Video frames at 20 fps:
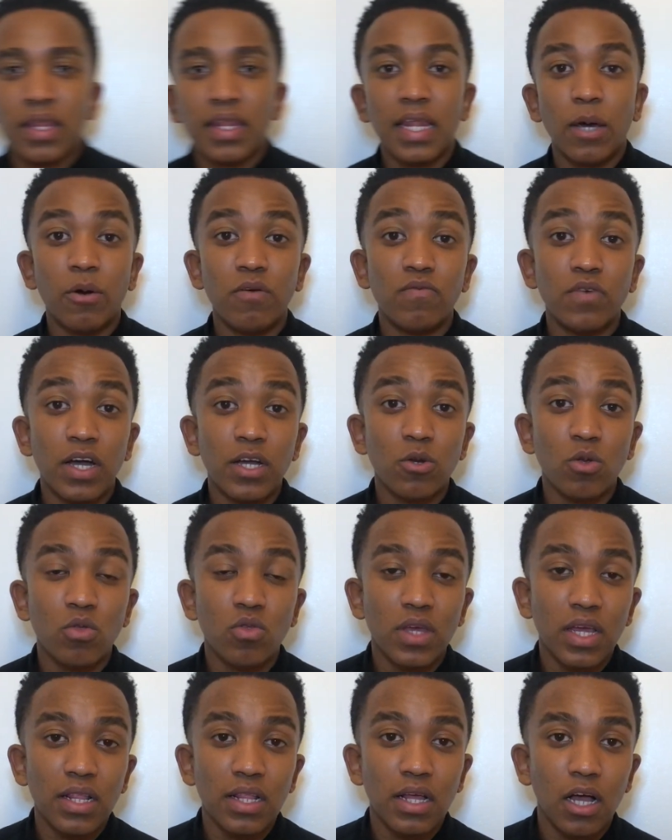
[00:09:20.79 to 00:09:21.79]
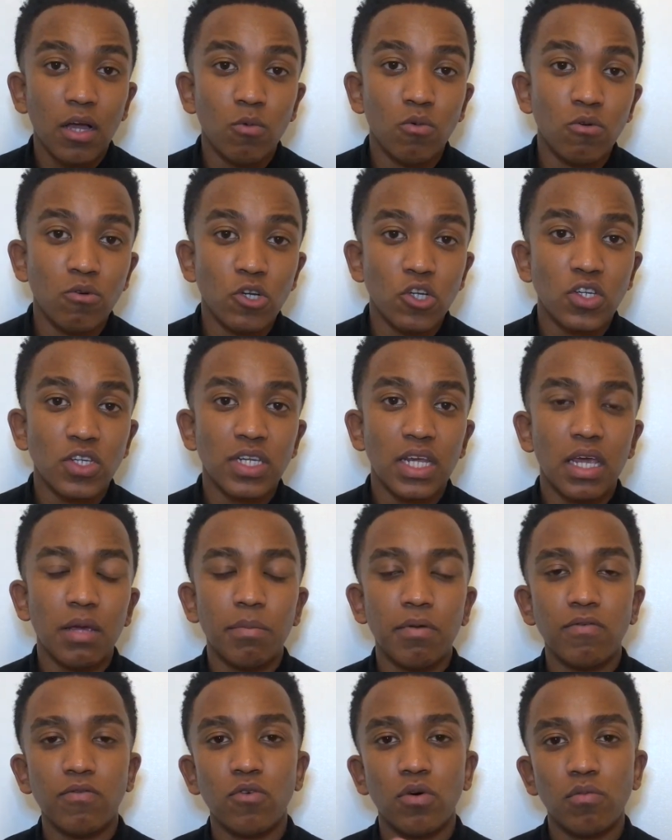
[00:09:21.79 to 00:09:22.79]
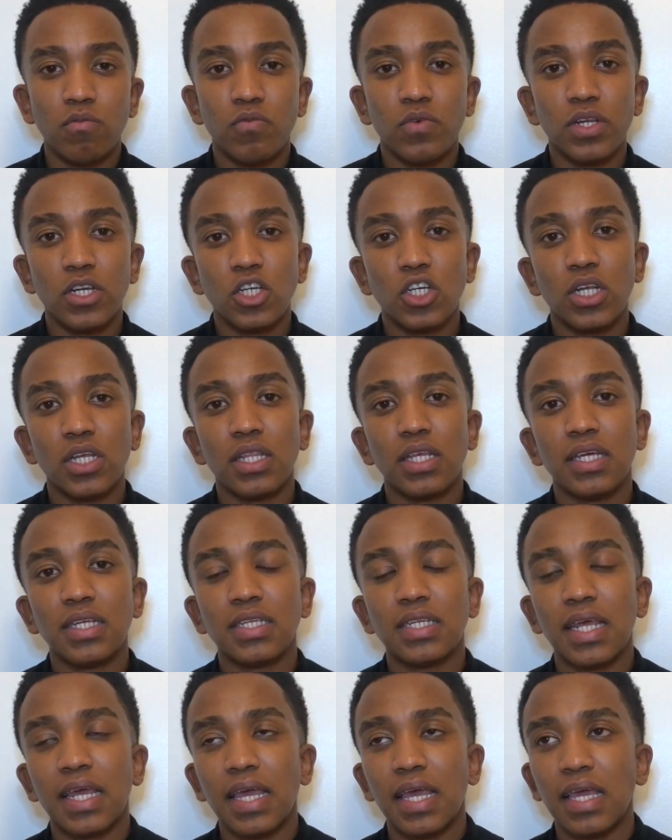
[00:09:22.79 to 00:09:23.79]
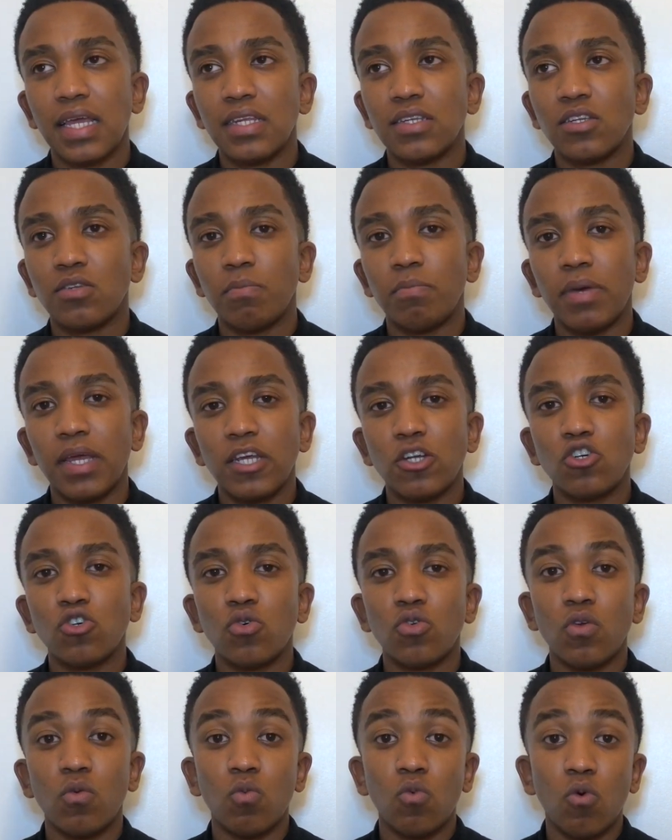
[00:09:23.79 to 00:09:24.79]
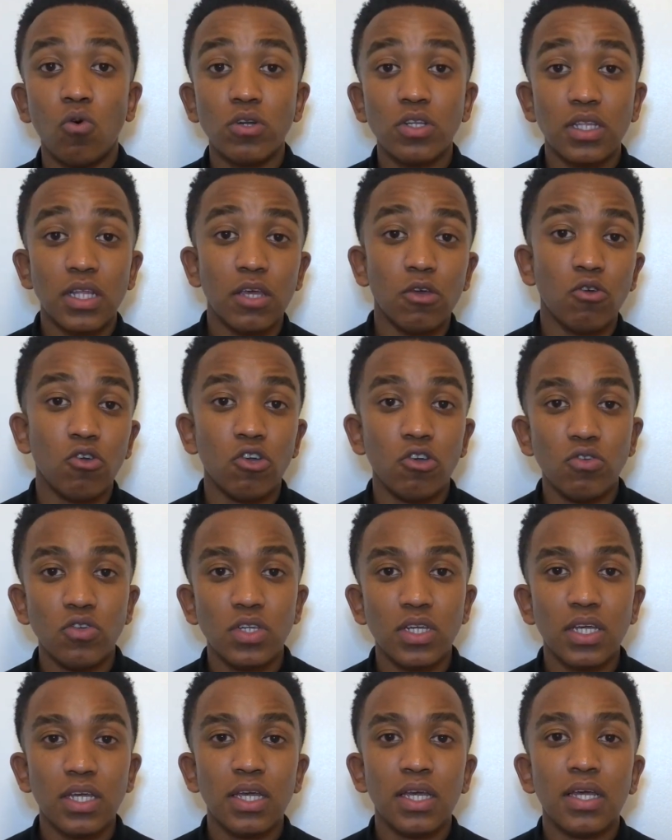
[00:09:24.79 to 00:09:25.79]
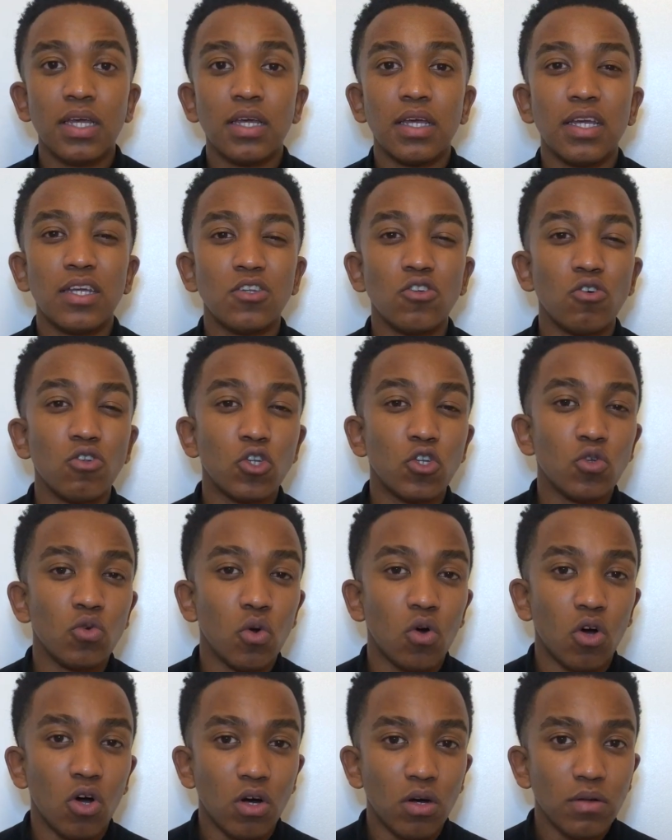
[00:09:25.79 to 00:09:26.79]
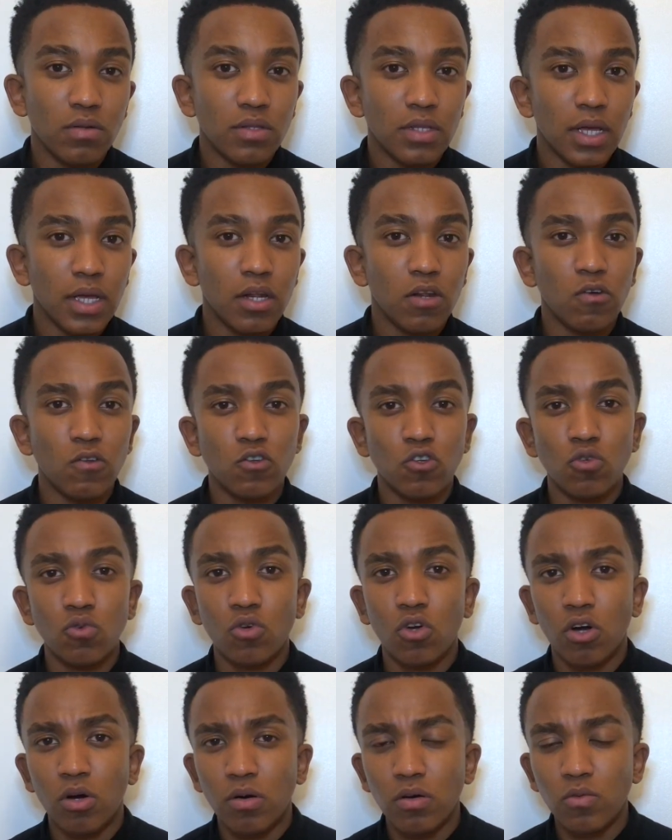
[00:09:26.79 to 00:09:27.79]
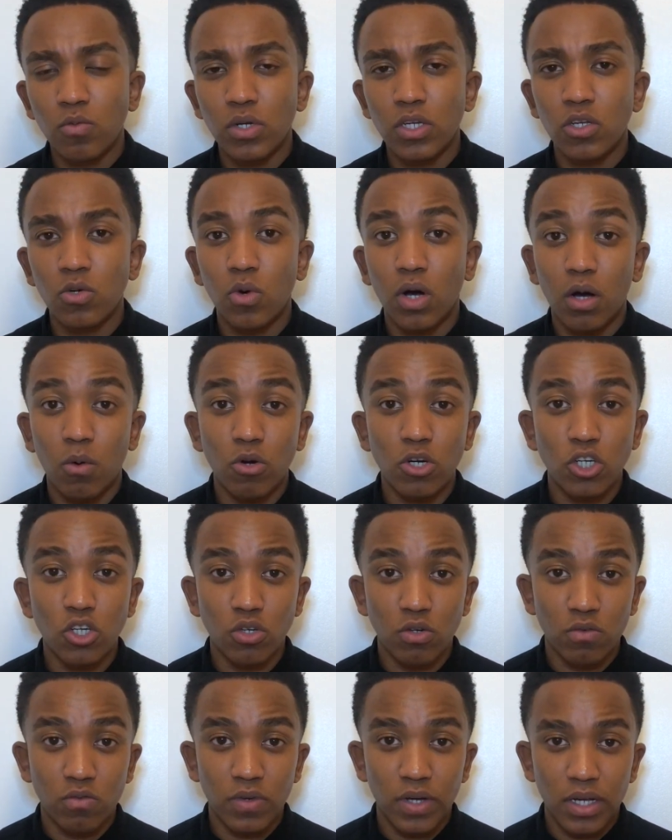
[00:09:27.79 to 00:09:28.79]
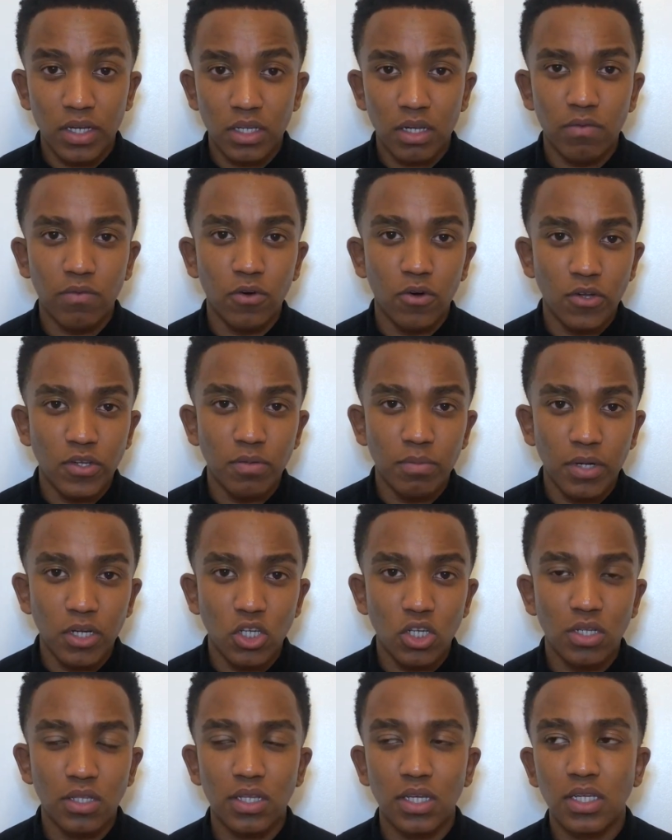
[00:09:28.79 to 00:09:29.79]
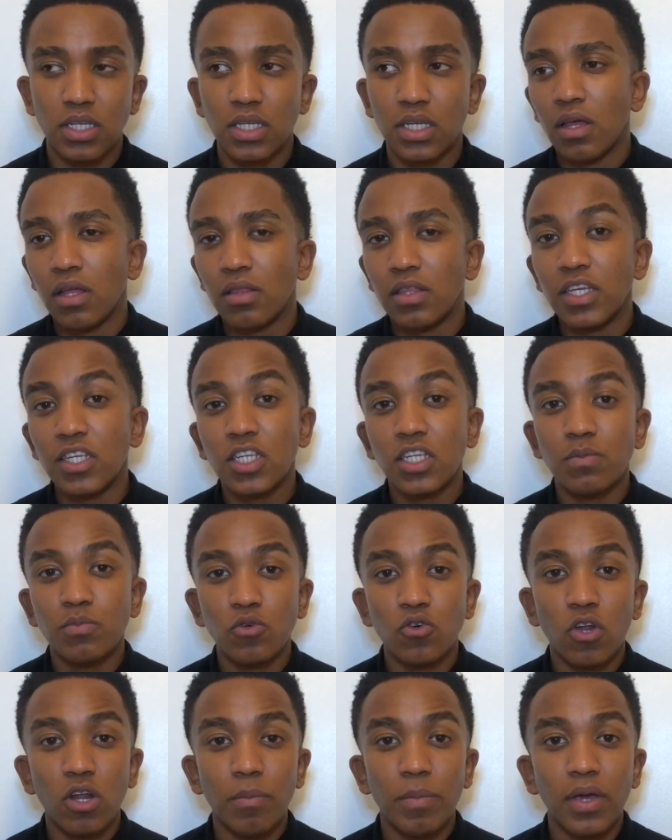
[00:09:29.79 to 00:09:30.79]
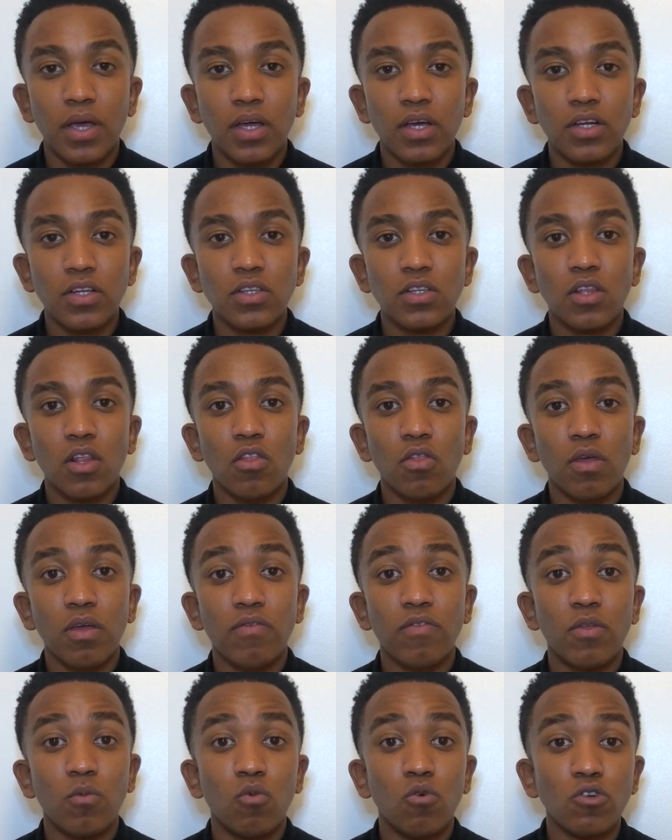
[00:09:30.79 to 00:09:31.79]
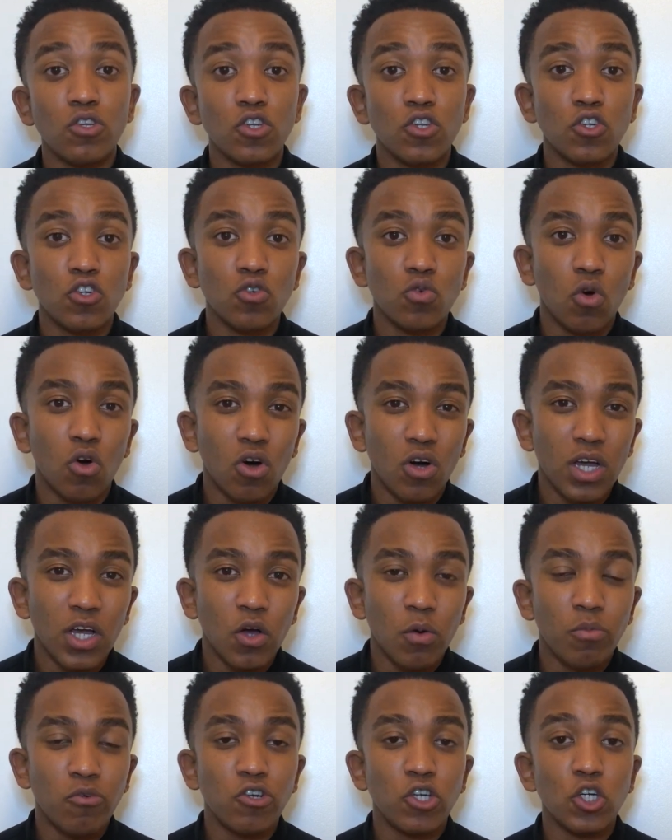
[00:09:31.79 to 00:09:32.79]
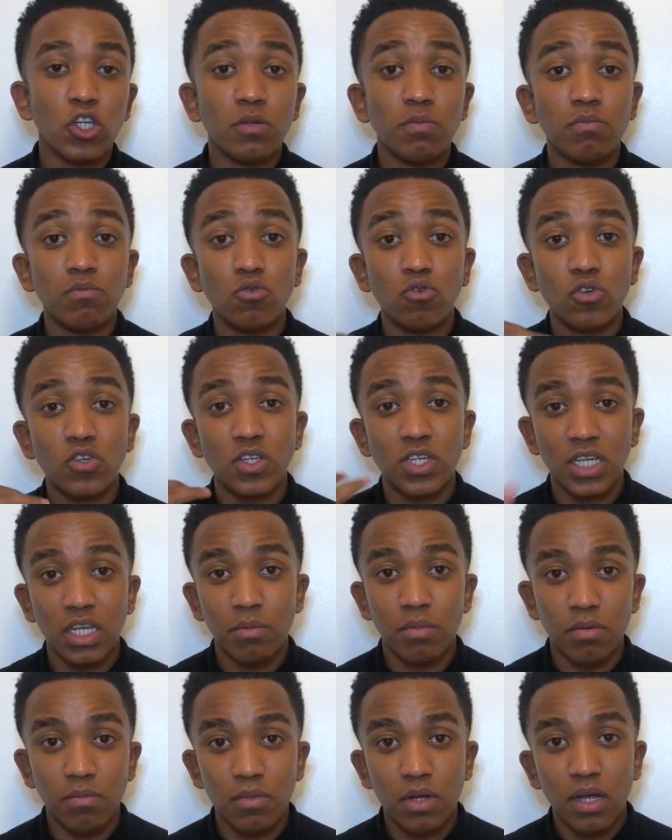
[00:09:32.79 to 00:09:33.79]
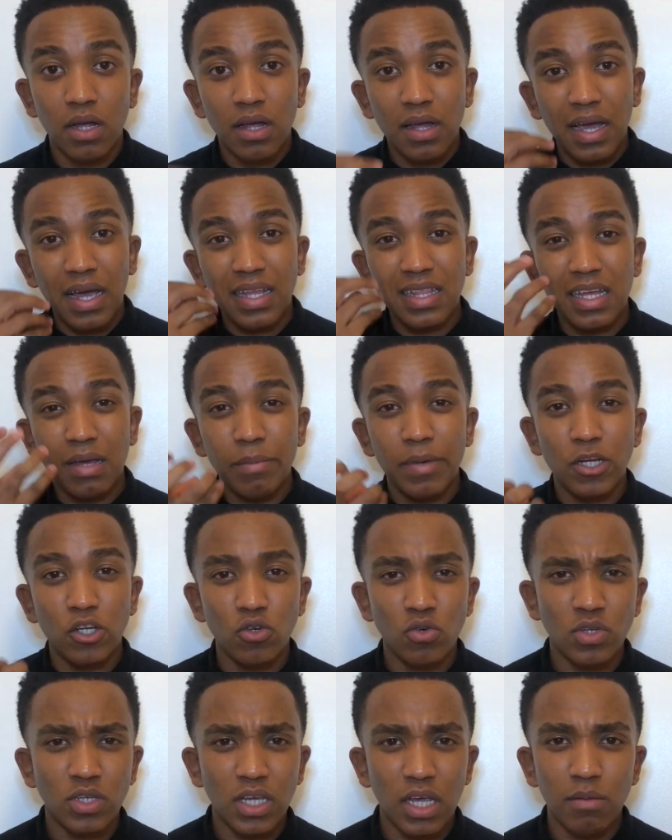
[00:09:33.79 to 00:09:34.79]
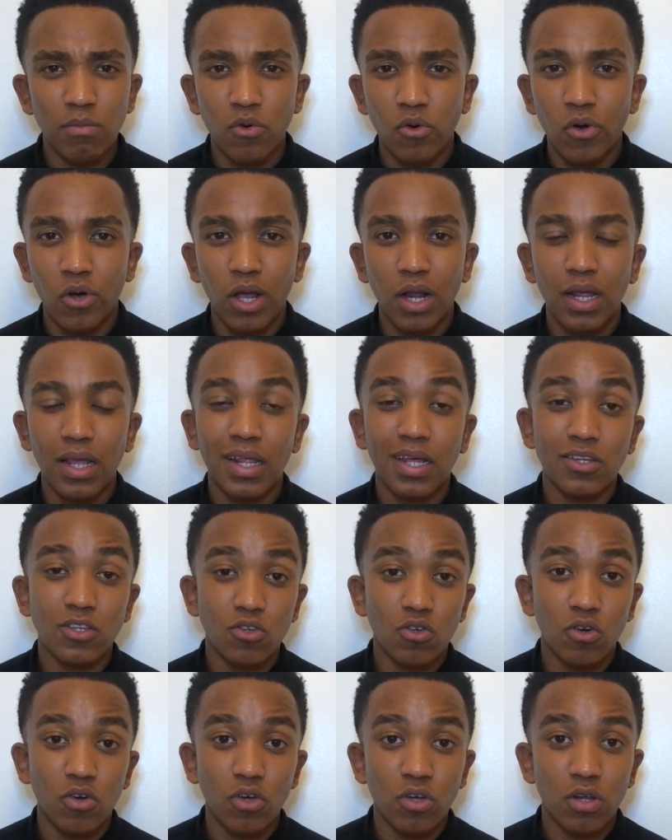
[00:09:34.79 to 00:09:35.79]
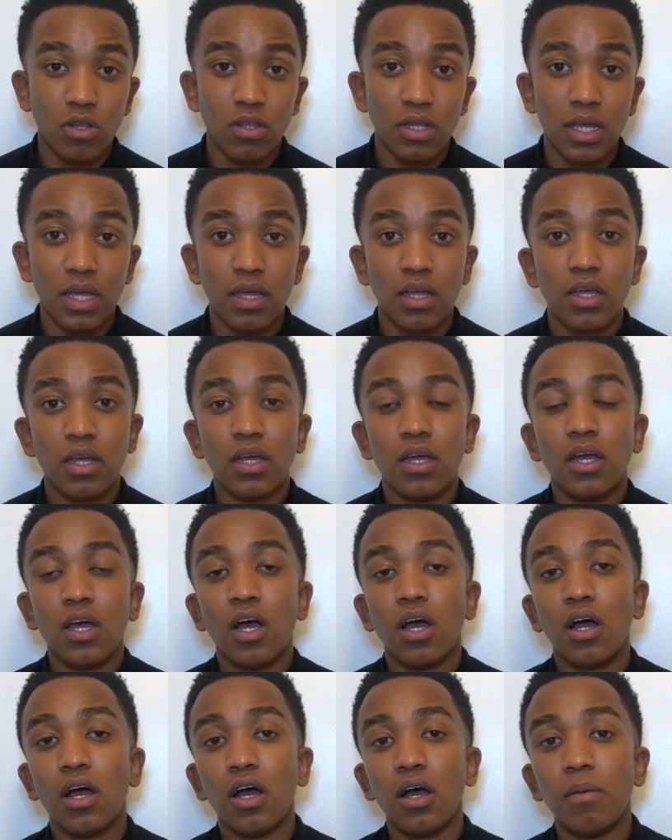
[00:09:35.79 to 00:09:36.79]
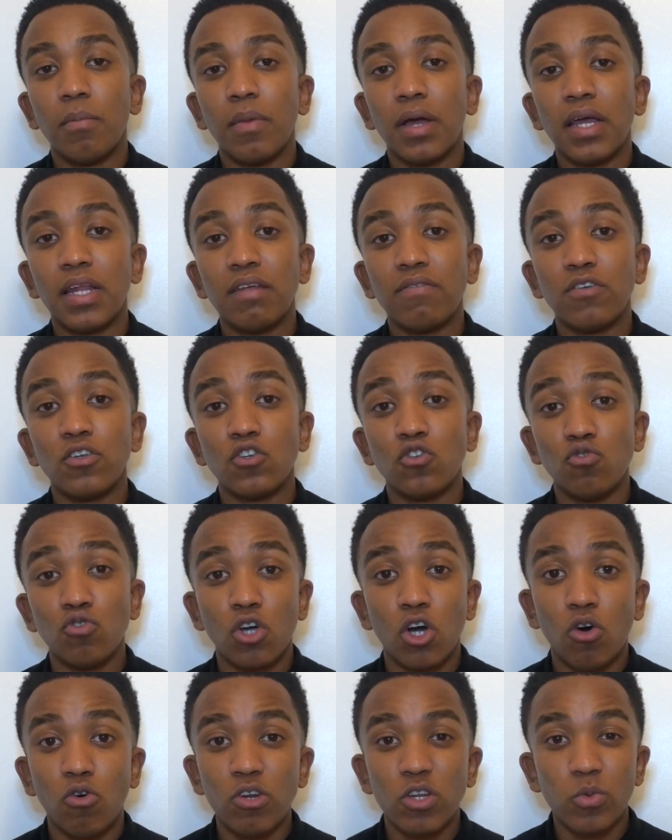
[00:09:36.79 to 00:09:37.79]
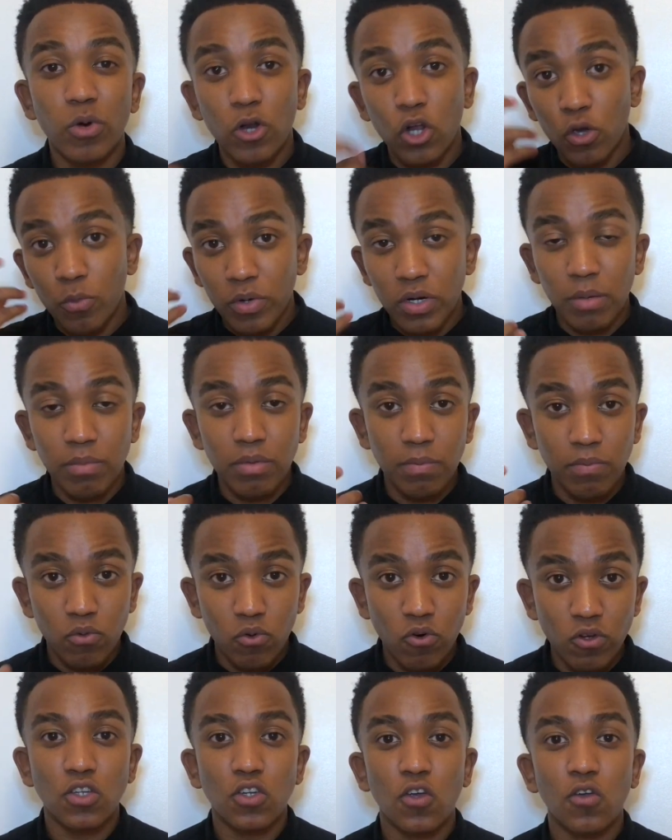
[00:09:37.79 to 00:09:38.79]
Now, a final thing that I will just say before I'm finishing this is make sure the water that you're using is not too hot and not too cold when you are washing your face. I forgot to mention this. This is purely because if the water's too hot, it'll produce more sebum, and that makes your skin more oily. That's not a good thing. And if it's too cold, you won't open up the pores.